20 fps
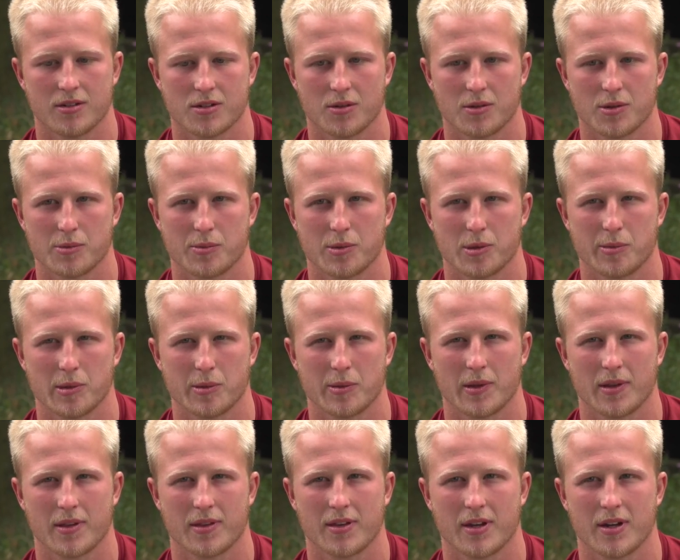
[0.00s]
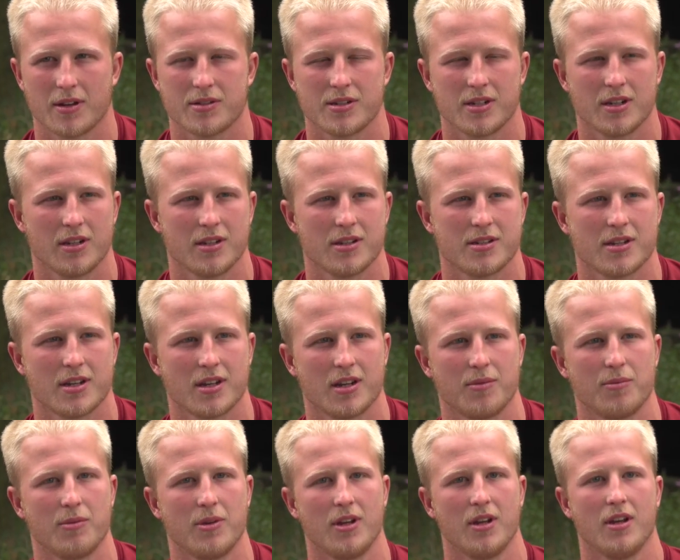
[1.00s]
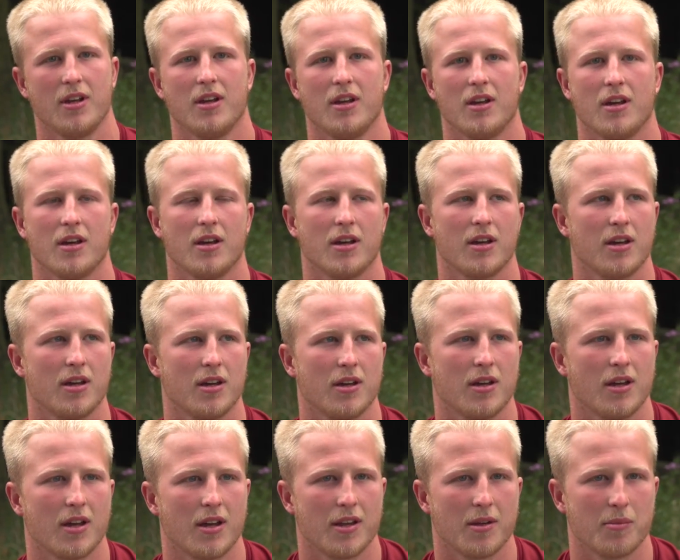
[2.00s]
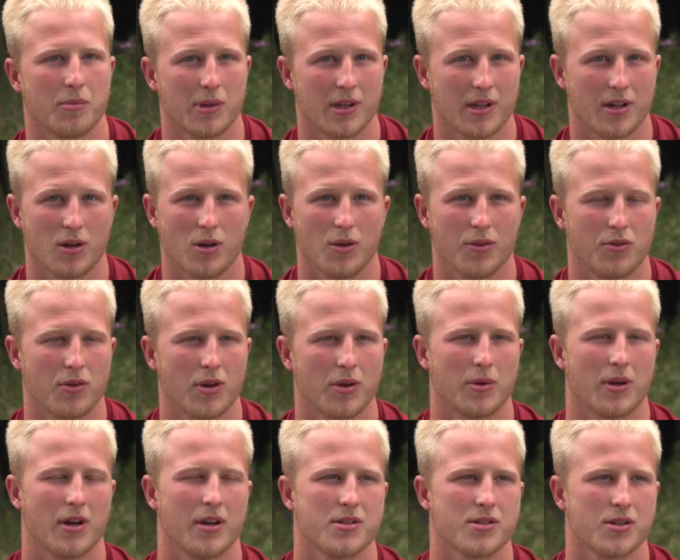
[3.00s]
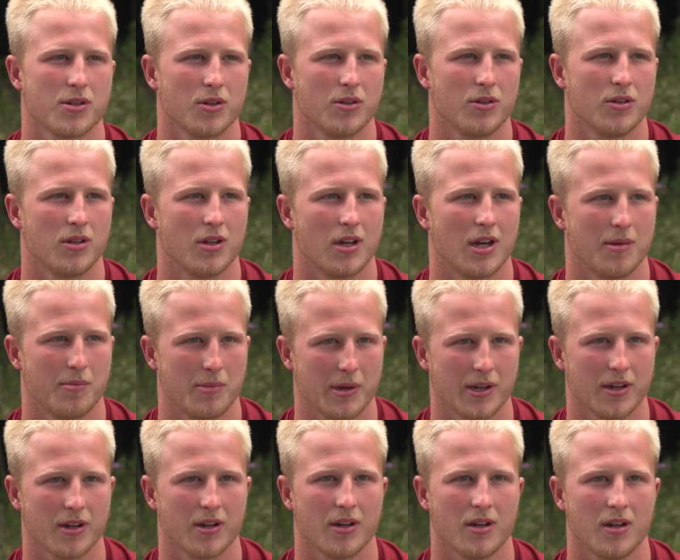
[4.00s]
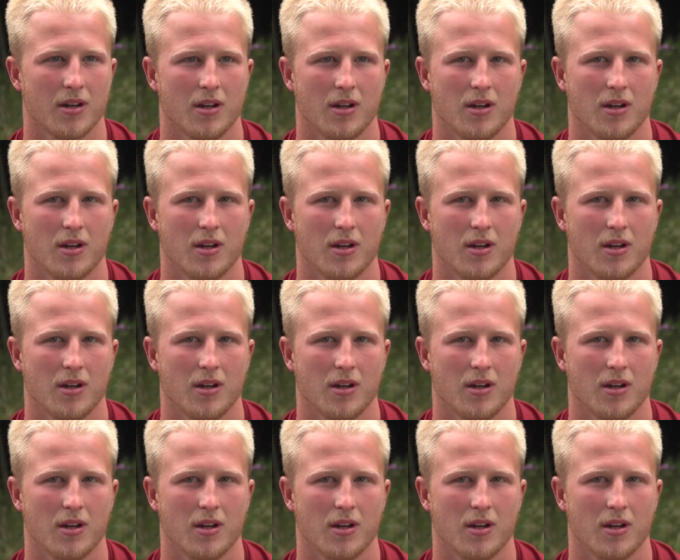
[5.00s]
So I was about 13 at the time, and then played it all throughout high school at Bigger.